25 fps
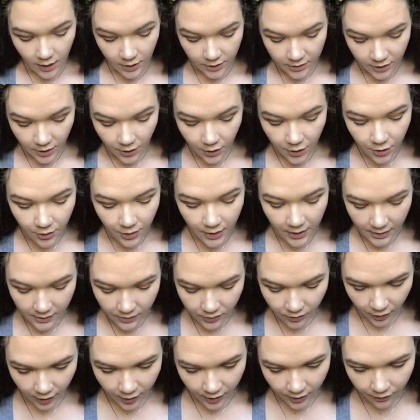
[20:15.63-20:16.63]
So who
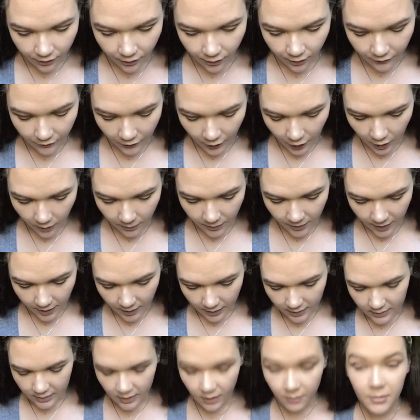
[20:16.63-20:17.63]
is ready for fall?
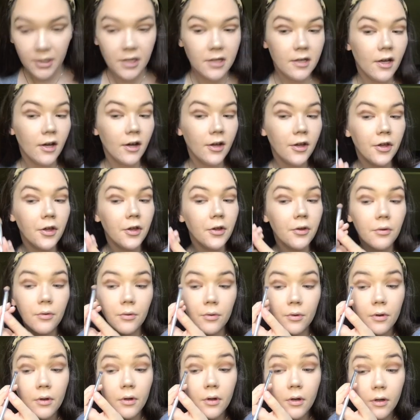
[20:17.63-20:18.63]
Because let me tell
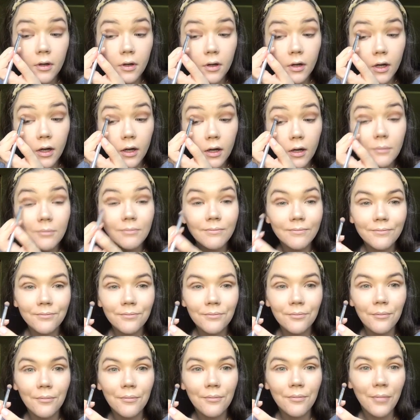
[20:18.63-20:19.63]
you,
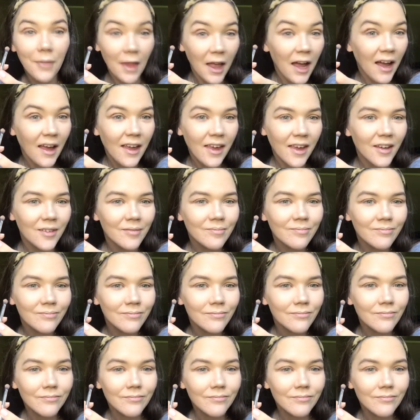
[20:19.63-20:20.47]
I am.